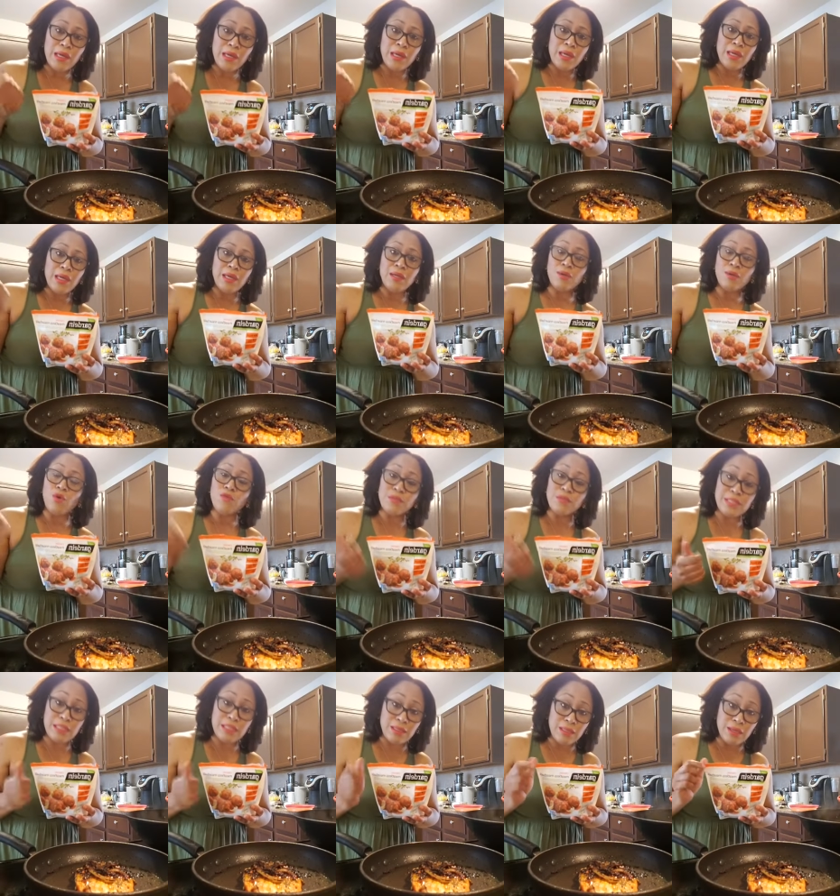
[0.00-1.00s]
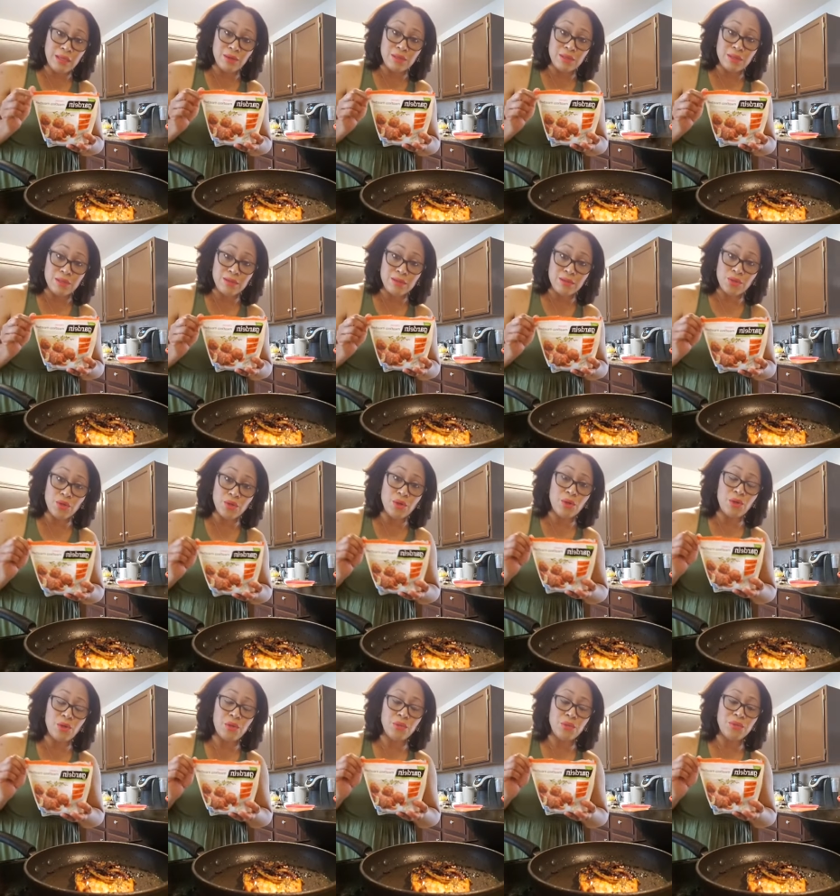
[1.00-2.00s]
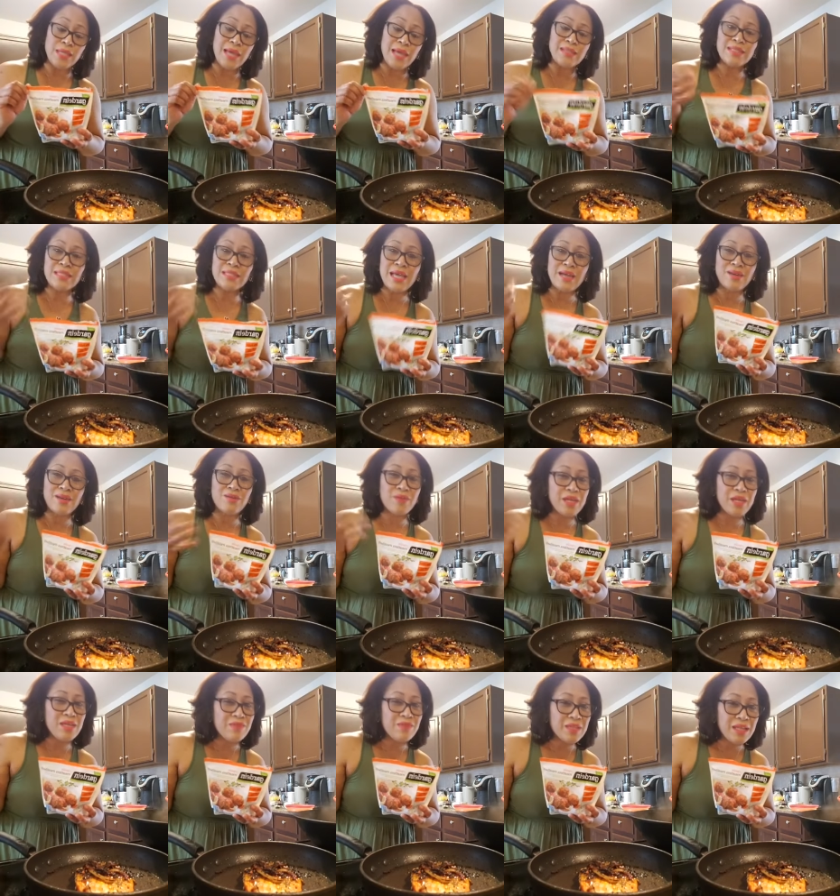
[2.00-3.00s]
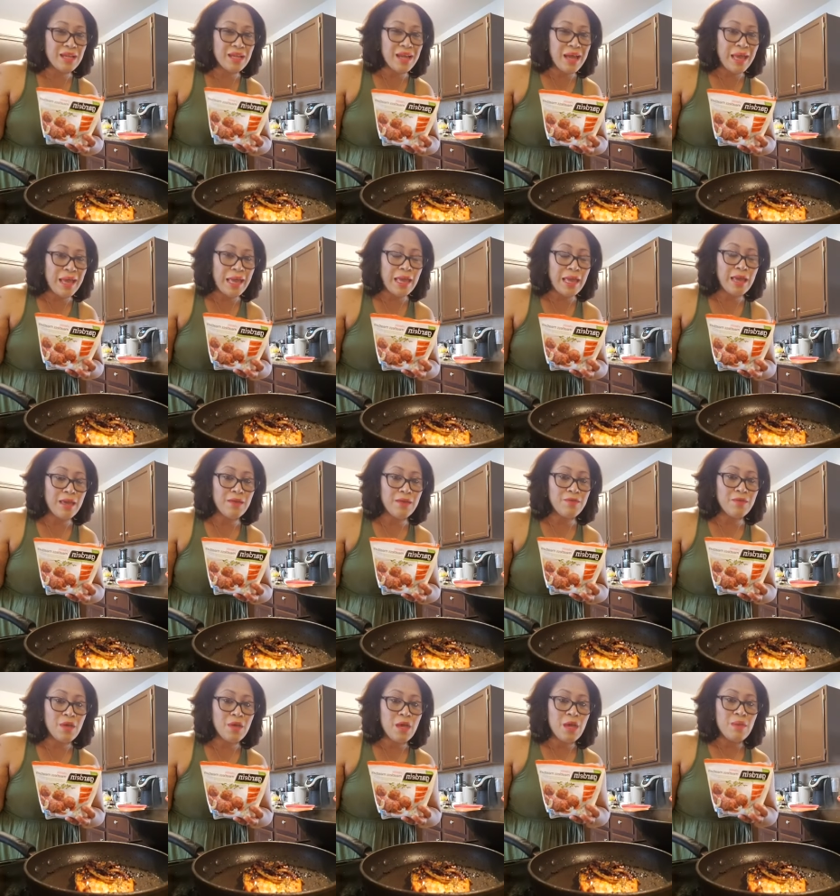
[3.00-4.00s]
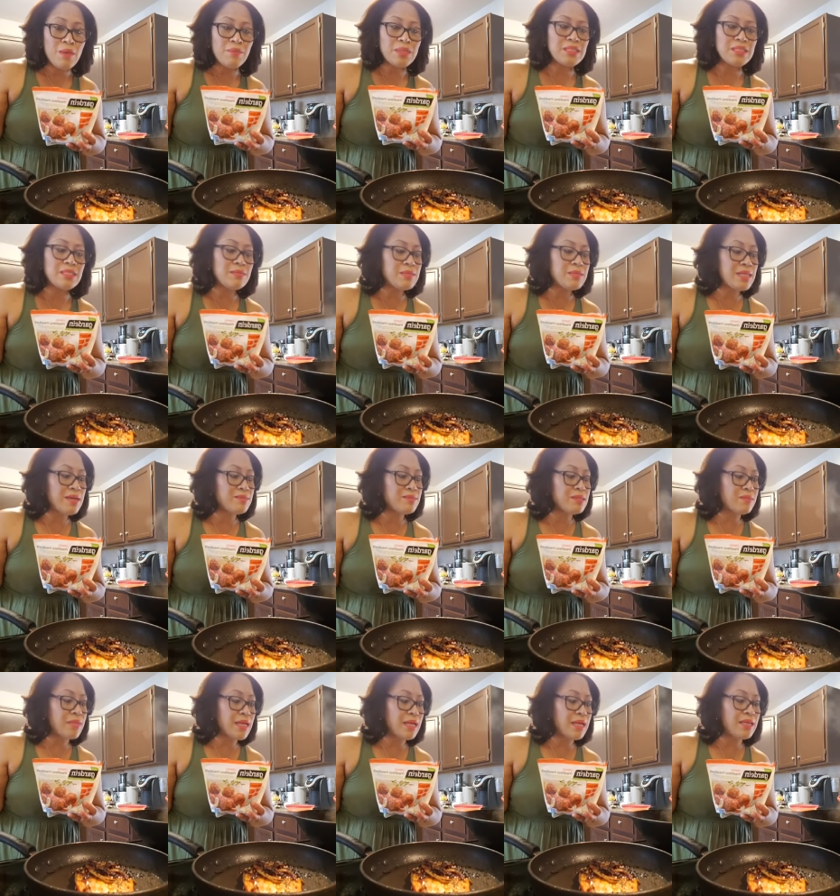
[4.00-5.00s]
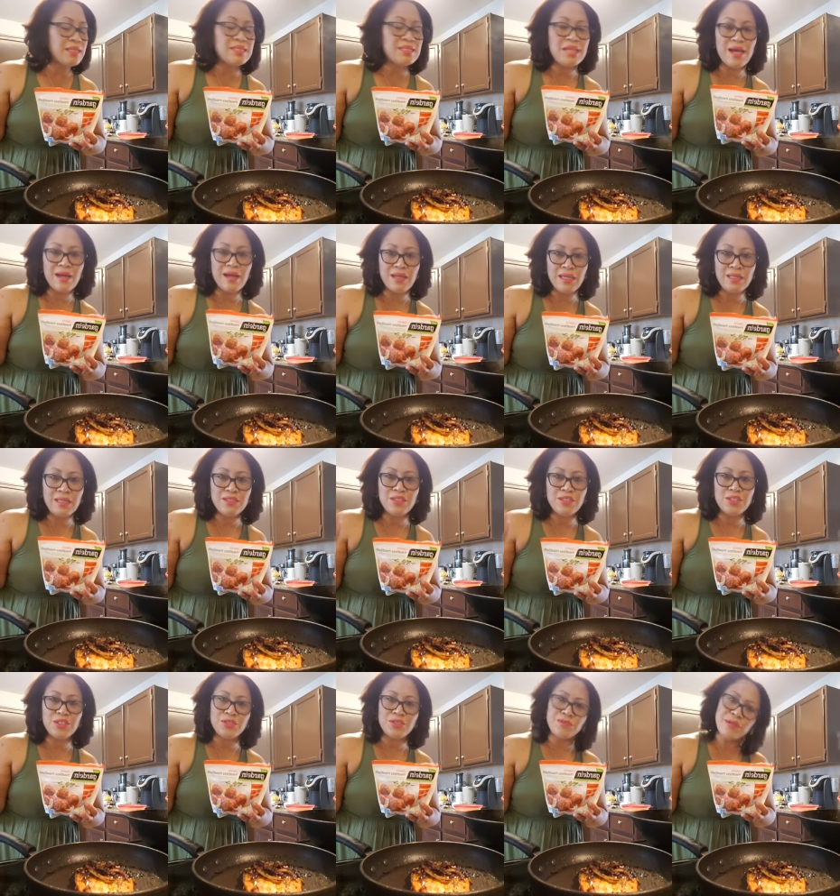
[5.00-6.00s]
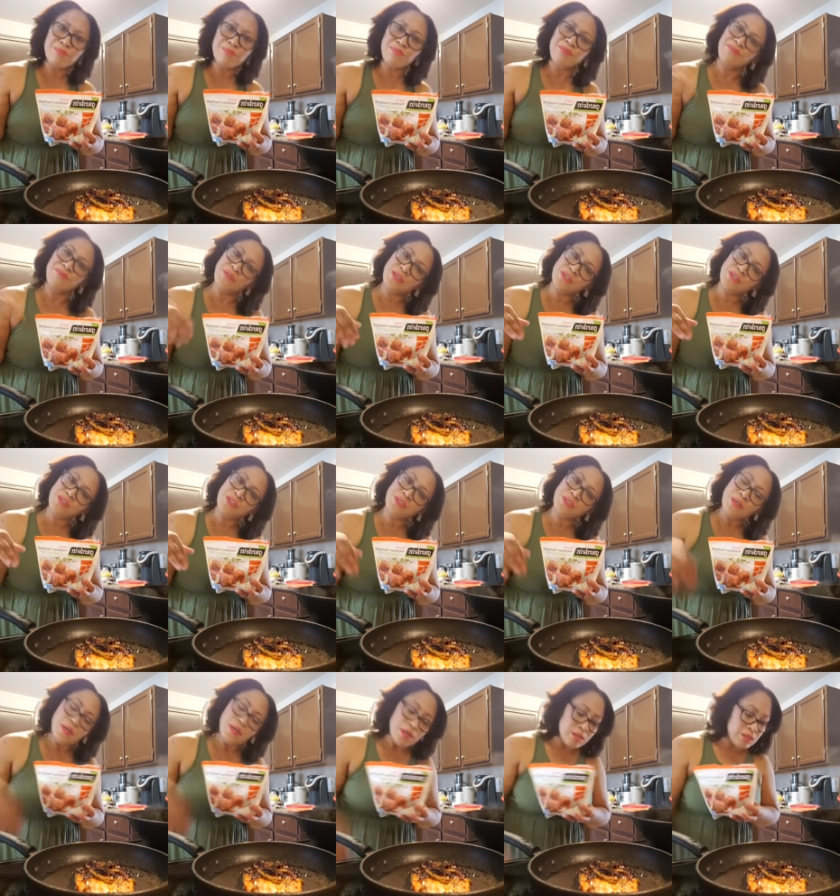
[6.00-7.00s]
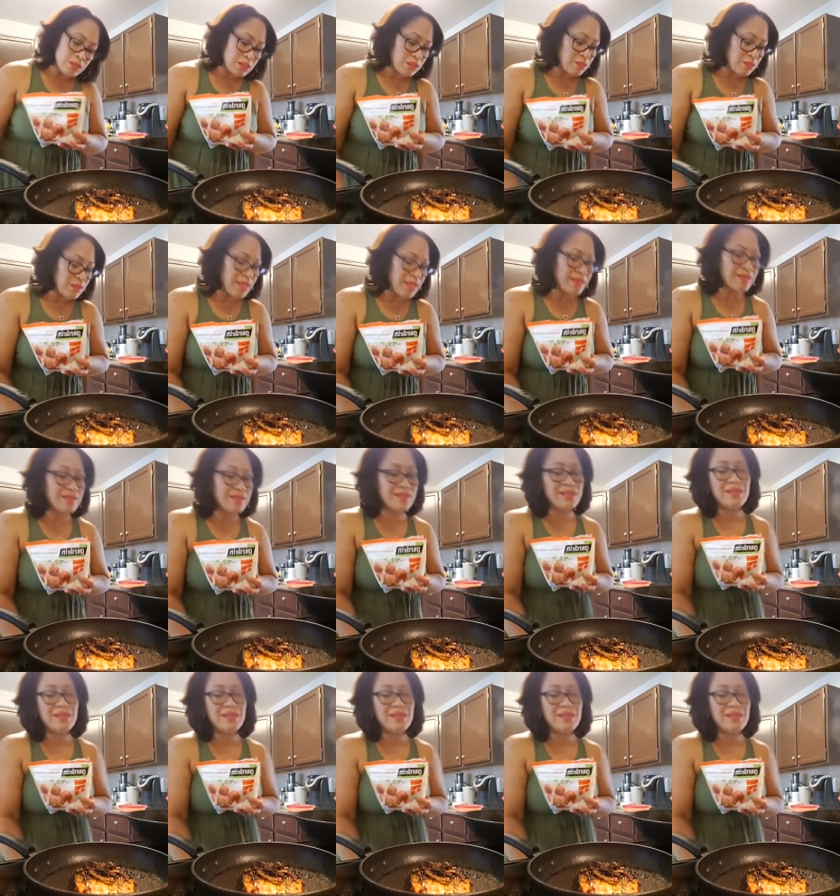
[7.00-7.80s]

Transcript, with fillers: in over 10 years. So that's not a craving that I have. But sometimes I'm like, I get tired of eating just shrimp and fish. So I'm like, oh,